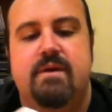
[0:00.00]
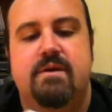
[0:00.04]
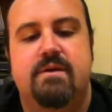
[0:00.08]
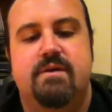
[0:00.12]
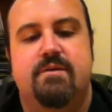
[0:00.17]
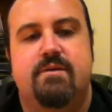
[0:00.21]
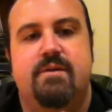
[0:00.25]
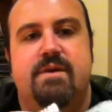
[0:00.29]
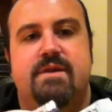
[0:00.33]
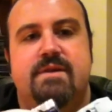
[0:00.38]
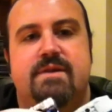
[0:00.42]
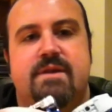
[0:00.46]

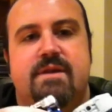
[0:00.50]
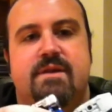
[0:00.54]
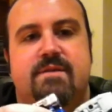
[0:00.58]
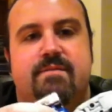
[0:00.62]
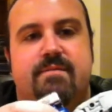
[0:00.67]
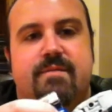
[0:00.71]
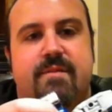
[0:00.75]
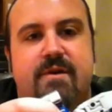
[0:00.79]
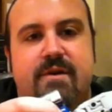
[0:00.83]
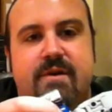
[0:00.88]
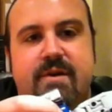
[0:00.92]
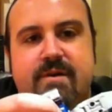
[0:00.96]
squeeze this
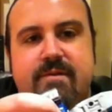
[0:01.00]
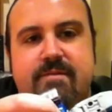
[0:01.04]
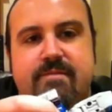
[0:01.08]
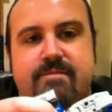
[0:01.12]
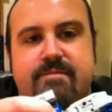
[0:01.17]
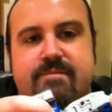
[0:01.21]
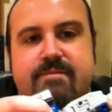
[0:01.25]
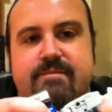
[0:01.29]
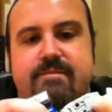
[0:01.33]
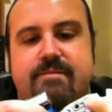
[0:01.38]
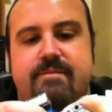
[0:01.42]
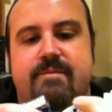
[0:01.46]
button in and
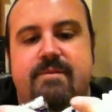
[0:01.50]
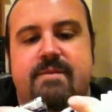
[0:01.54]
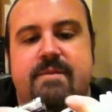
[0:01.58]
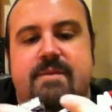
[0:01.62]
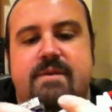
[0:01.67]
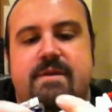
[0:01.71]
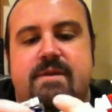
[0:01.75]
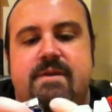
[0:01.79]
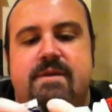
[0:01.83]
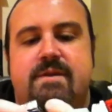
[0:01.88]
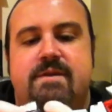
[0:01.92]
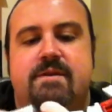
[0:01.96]

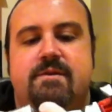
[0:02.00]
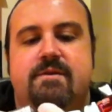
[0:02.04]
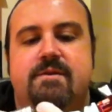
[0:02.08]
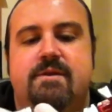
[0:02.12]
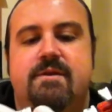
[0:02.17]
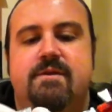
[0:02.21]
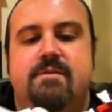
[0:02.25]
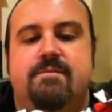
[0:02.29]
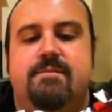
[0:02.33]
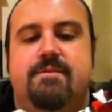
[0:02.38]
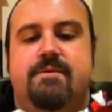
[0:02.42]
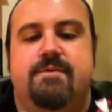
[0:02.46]
slide
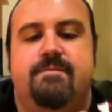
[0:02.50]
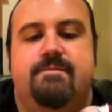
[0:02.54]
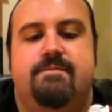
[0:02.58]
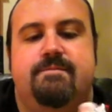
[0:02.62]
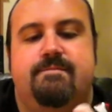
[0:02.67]
up.